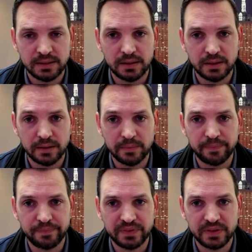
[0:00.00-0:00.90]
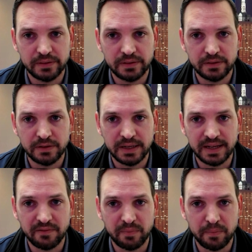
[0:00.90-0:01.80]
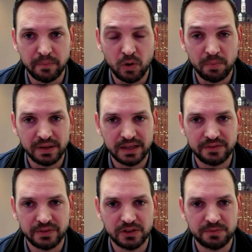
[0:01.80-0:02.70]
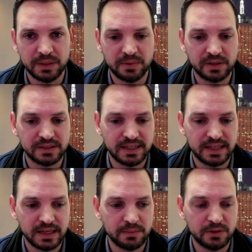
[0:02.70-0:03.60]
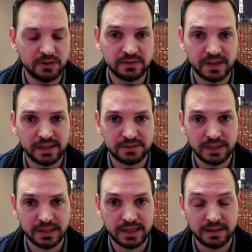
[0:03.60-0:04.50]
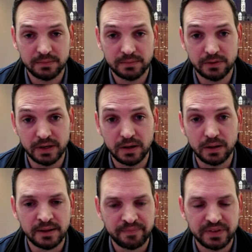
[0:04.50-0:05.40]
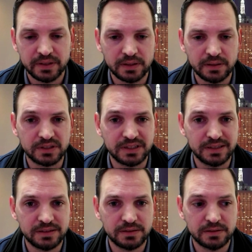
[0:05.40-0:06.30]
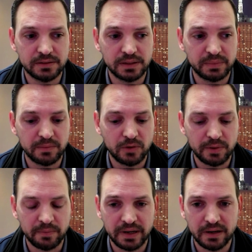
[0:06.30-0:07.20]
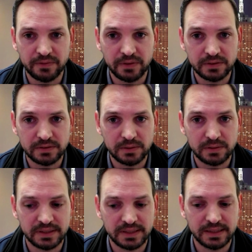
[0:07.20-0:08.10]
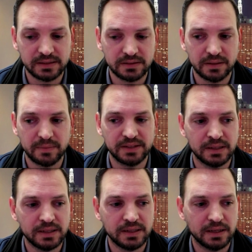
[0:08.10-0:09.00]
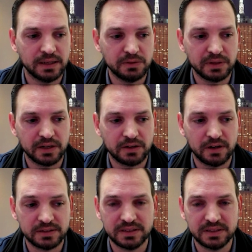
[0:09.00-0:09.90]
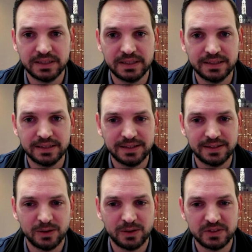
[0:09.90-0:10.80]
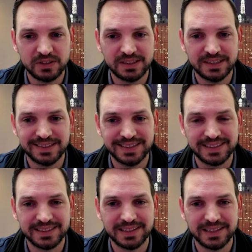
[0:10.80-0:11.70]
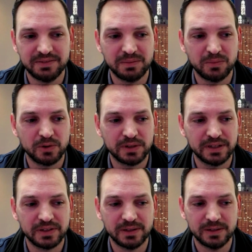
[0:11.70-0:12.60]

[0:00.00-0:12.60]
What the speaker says: You need to have more plans for those people because they can't move as fast or they can't move at all. So you need to be more prepared for those sorts of things. So I imagine doing it across the sea or overseas is even more difficult.